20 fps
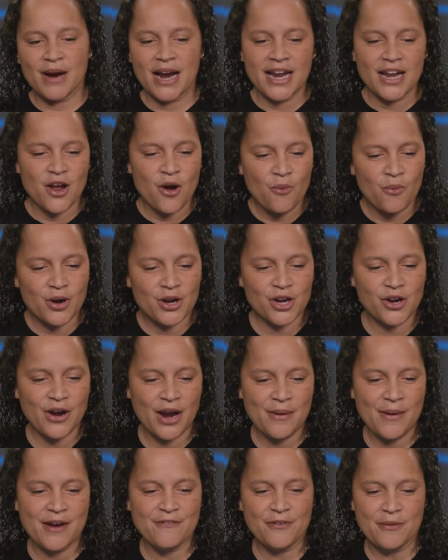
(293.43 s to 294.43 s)
right? What a
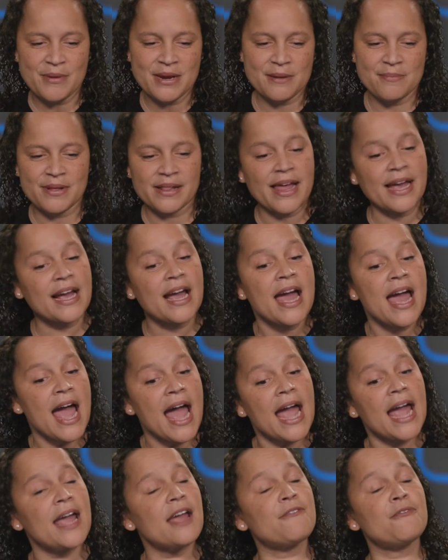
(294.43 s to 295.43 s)
great way for me to be like,
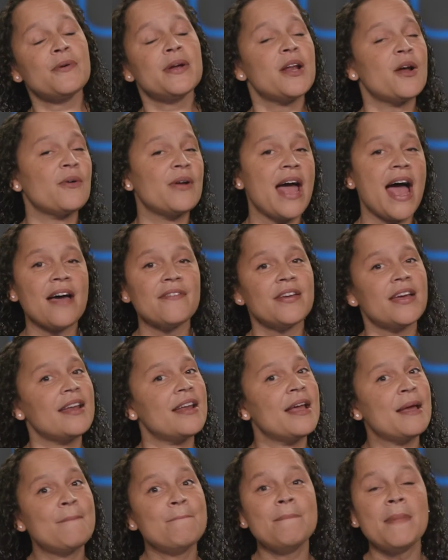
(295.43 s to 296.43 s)
hey, if we don't have
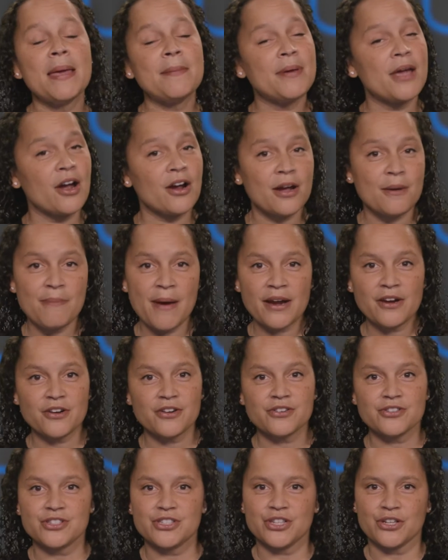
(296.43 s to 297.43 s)
it, maybe our
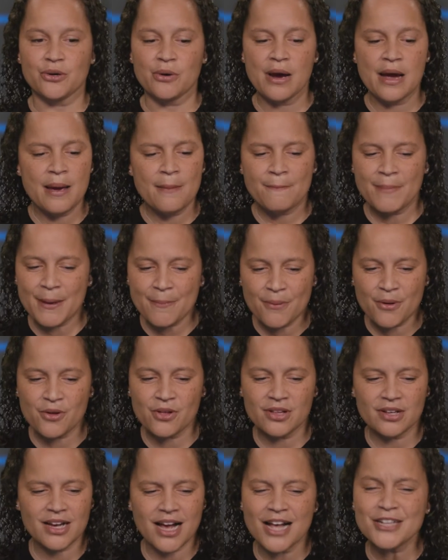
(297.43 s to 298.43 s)
competitors do.
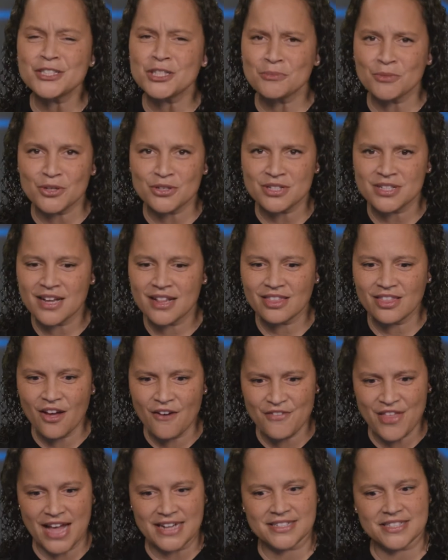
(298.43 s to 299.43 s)
People, customers
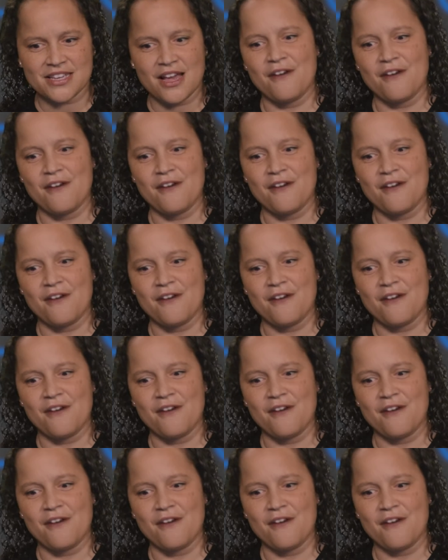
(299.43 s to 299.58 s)
love that